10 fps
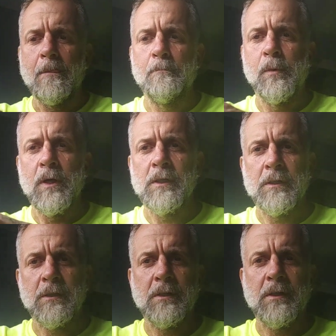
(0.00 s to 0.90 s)
but
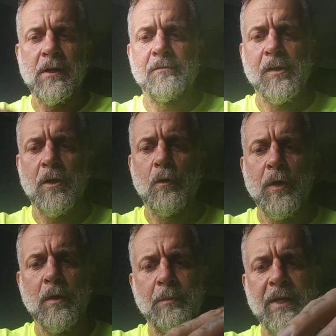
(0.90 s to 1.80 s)
instead of it
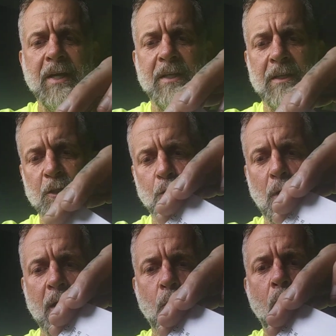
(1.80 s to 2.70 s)
going up and hitting this
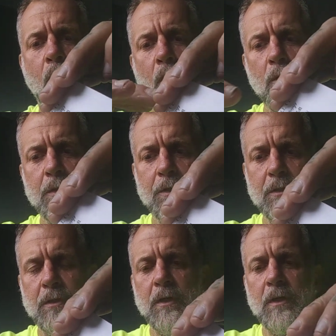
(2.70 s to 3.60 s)
dry wall
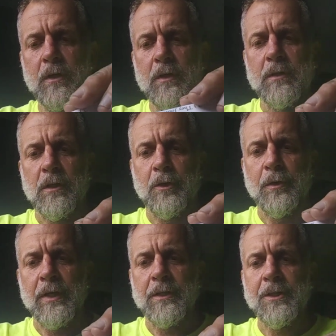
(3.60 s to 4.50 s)
to
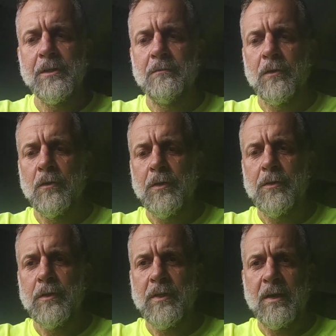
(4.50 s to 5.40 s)
create the sheet flow, you
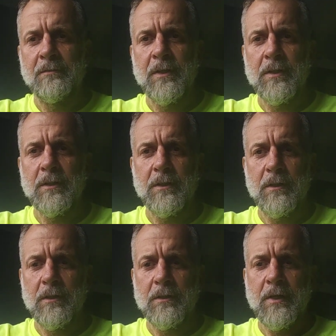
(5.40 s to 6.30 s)
just have this
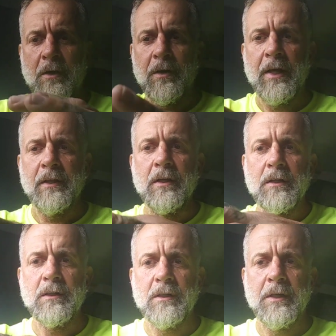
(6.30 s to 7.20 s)
down like
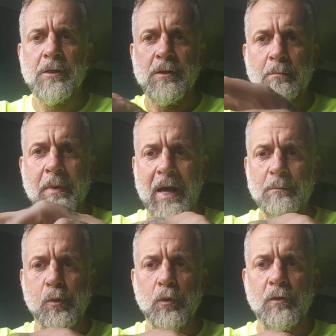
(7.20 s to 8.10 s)
this, and here's a back
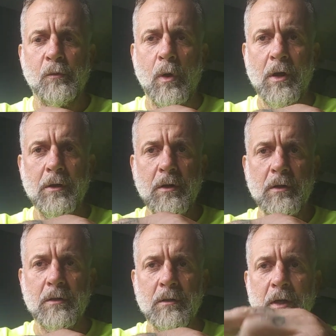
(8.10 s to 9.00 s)
pool of water,
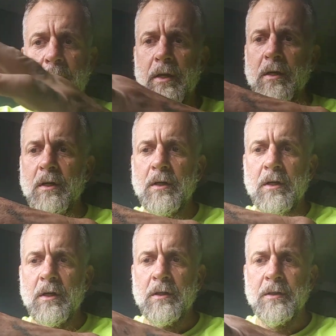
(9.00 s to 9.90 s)
okay,
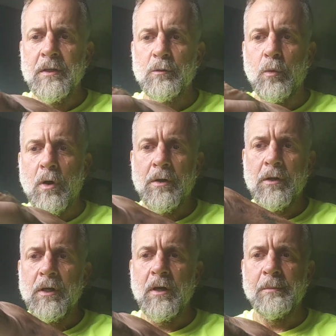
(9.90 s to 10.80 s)
and this water
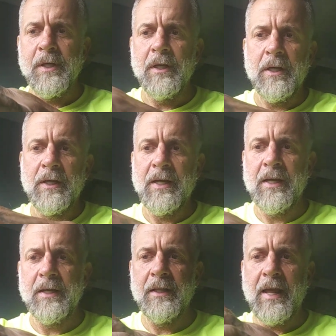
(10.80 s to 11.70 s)
coming in,
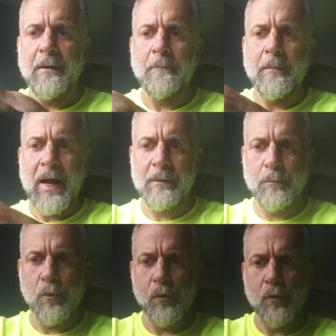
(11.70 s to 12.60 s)
hitting that back
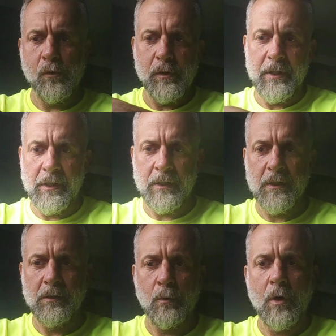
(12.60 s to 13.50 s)
pool into
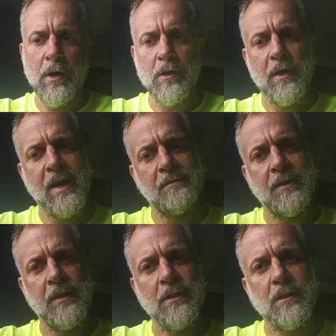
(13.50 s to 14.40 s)
the water and
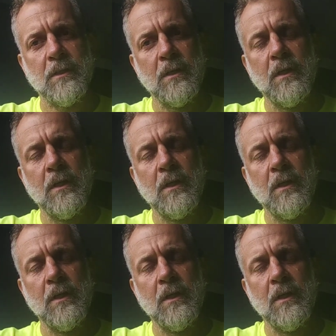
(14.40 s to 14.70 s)
having this